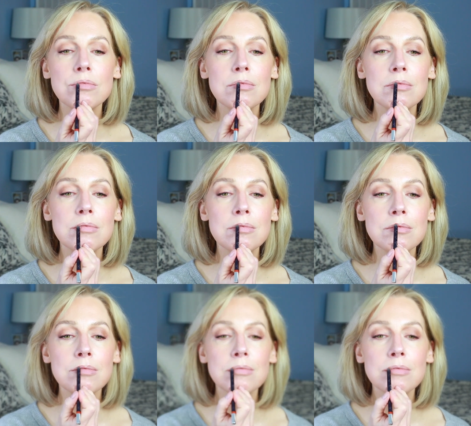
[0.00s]

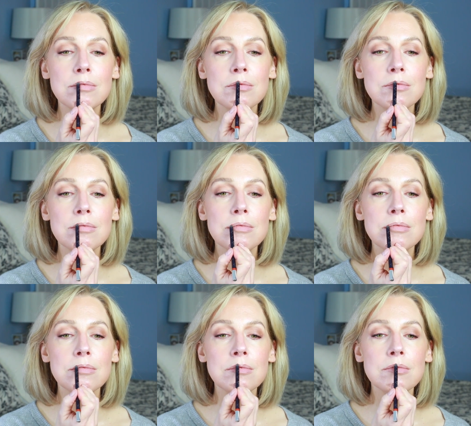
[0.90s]

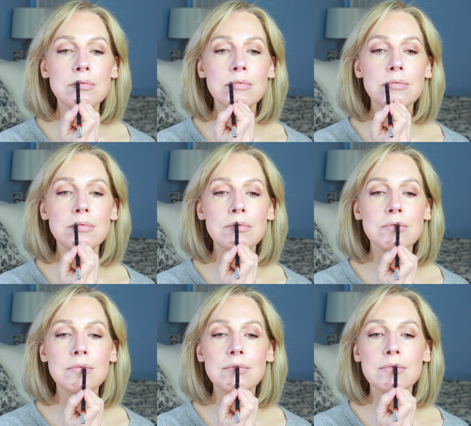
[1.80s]

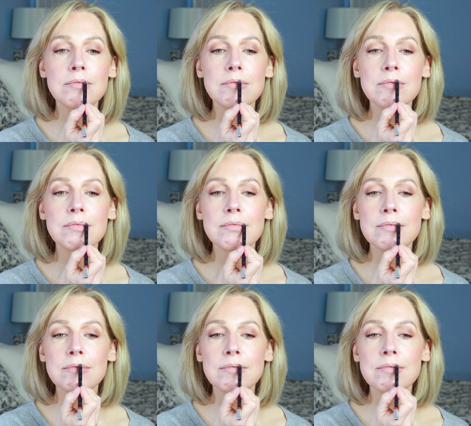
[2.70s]
Nobody speaks.